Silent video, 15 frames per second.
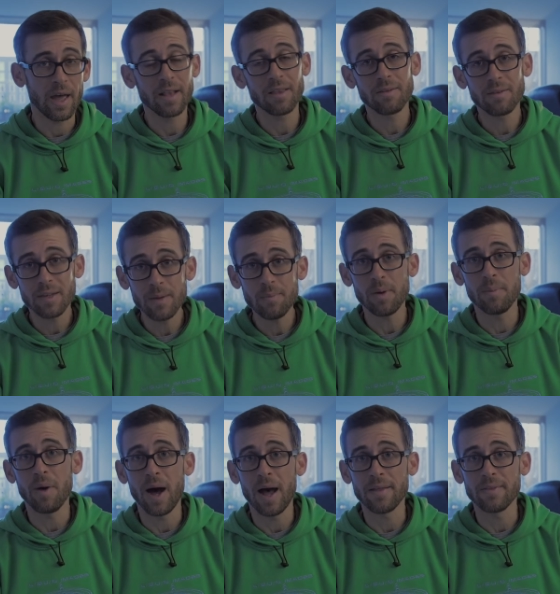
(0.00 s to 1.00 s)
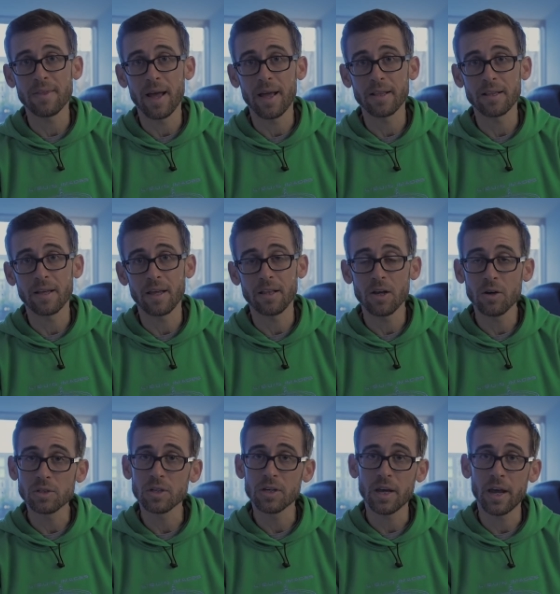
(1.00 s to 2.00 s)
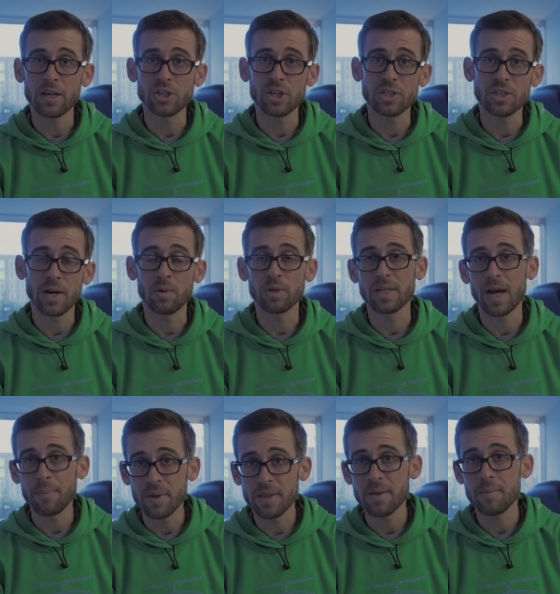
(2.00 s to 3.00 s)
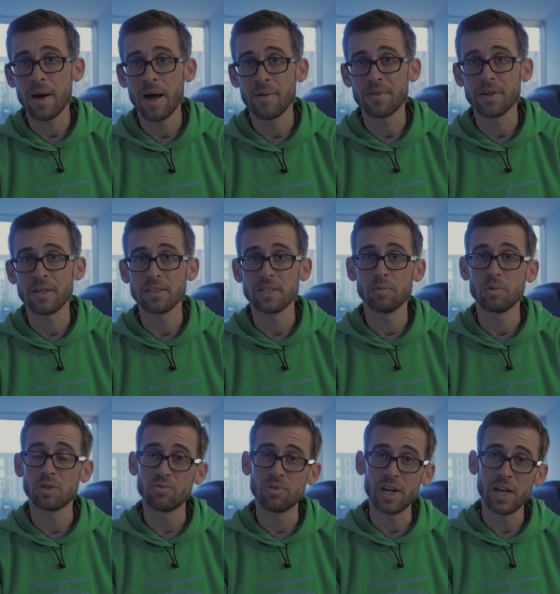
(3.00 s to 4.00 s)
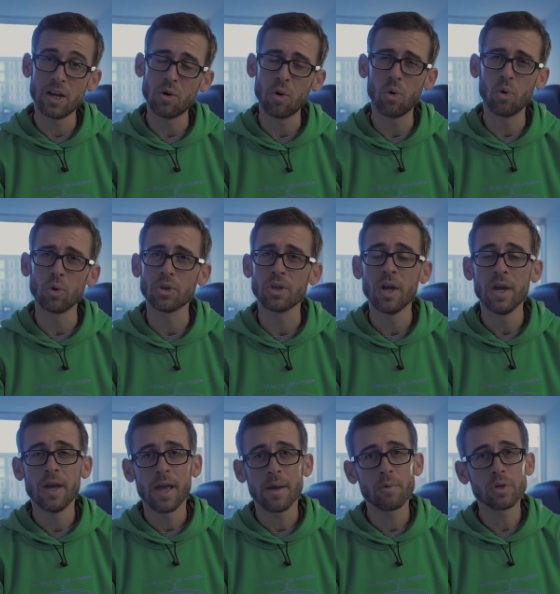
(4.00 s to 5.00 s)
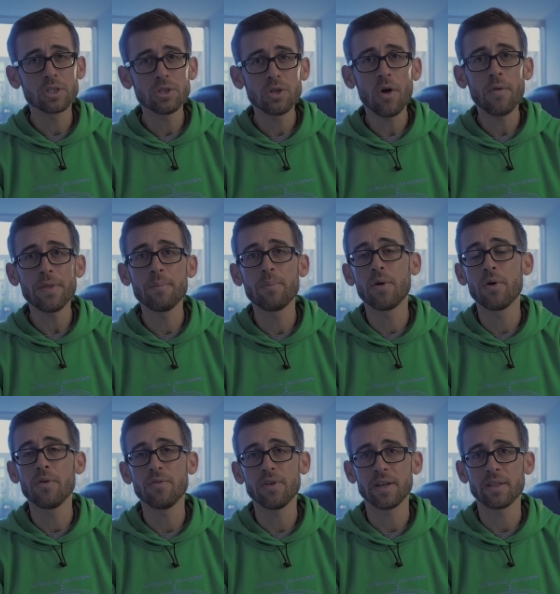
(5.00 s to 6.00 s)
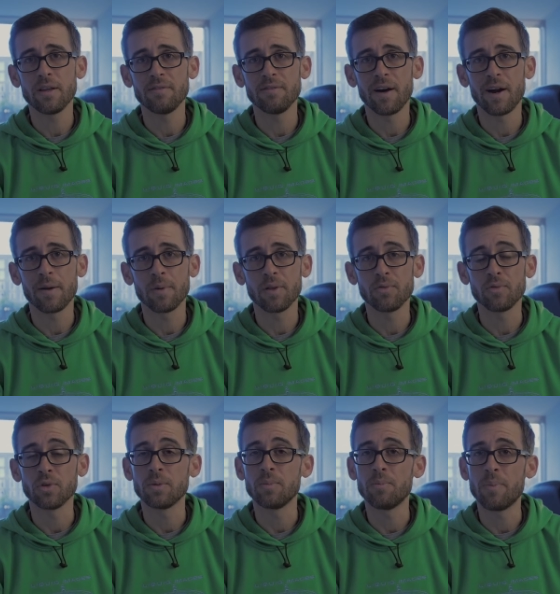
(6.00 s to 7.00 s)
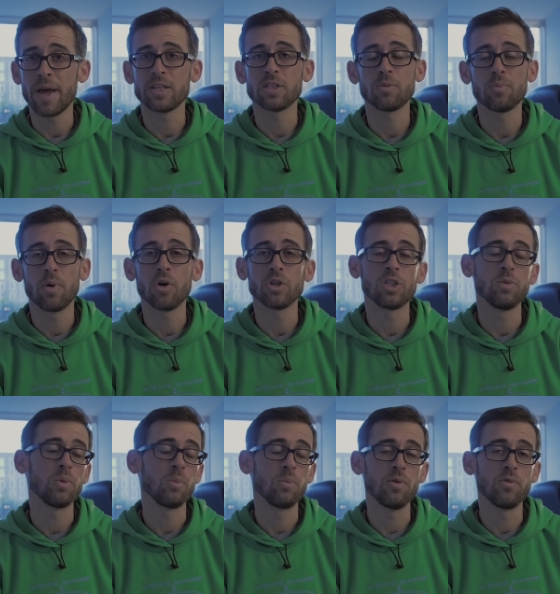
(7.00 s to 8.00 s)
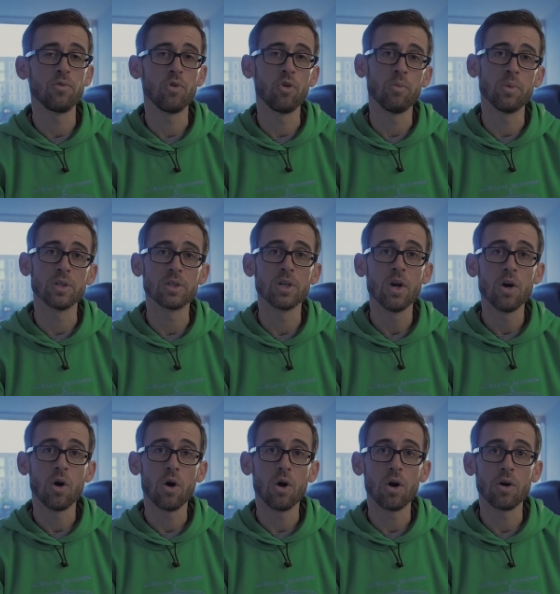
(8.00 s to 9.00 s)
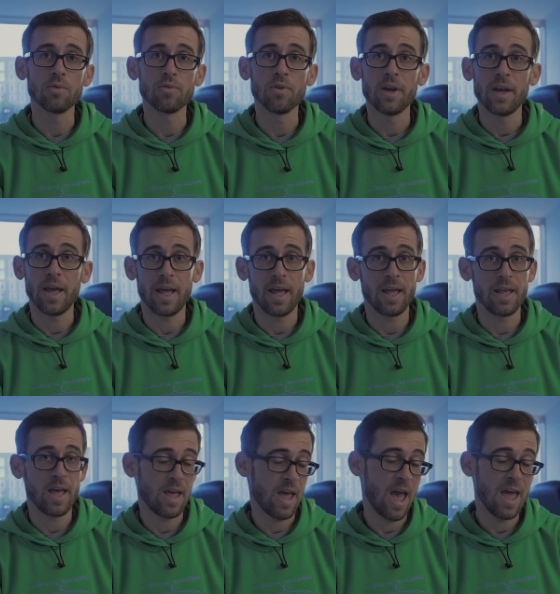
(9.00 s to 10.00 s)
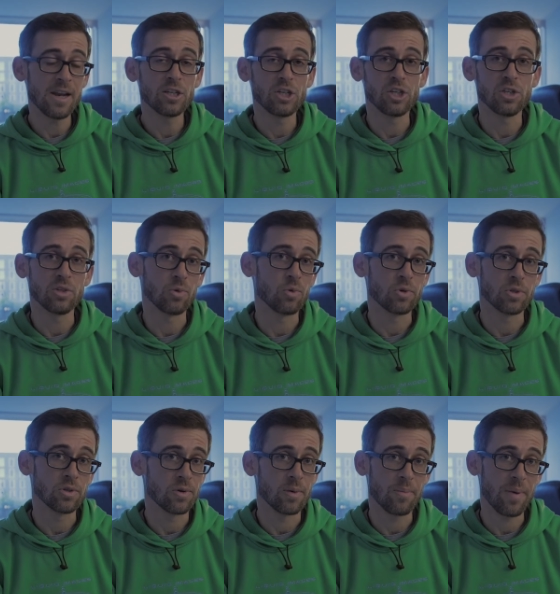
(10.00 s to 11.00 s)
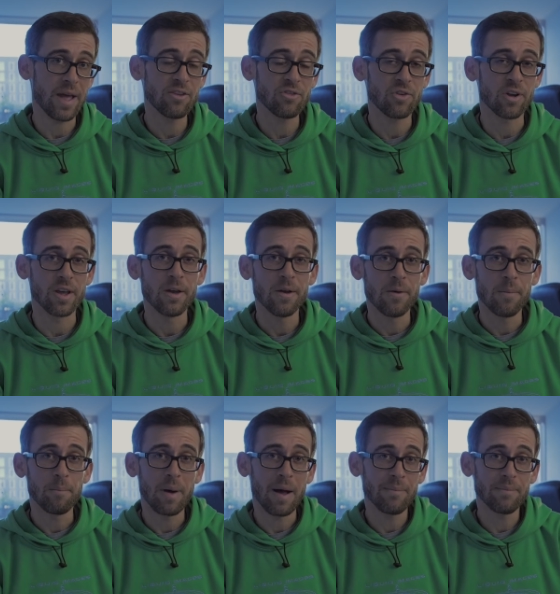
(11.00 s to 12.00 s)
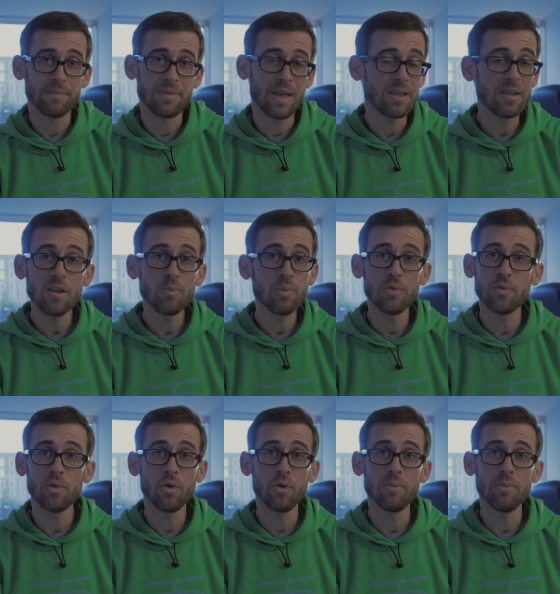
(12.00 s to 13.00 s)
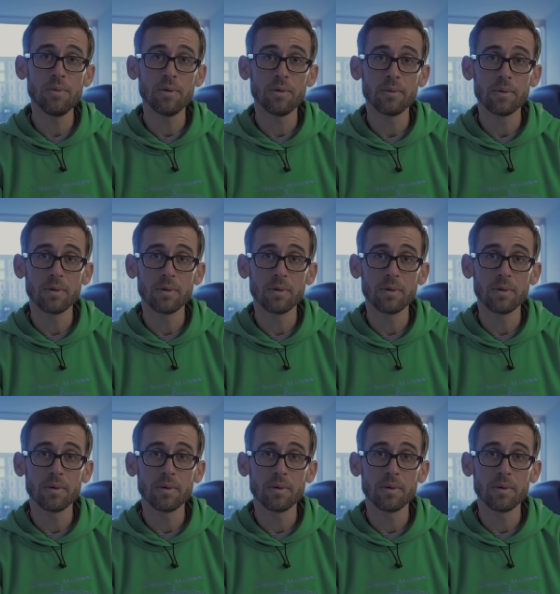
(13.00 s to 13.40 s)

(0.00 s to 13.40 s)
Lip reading: And keep in mind that in those occasions I was up in the mountains, it was really cold, it was not the perfect environment for the best possible performance of a energy source or a battery, but they did perform